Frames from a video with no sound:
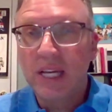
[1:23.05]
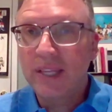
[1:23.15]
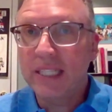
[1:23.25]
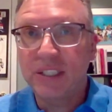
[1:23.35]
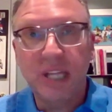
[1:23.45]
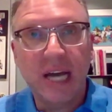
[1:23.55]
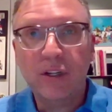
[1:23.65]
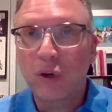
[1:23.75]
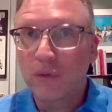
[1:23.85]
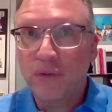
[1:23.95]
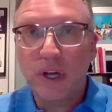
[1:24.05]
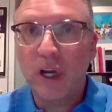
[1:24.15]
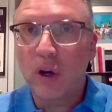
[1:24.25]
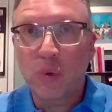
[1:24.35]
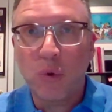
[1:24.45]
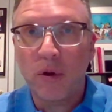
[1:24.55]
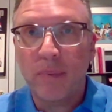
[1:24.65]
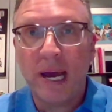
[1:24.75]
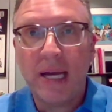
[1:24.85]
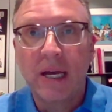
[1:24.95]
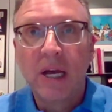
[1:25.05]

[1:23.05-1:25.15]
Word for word: That's not good for a young quarterback.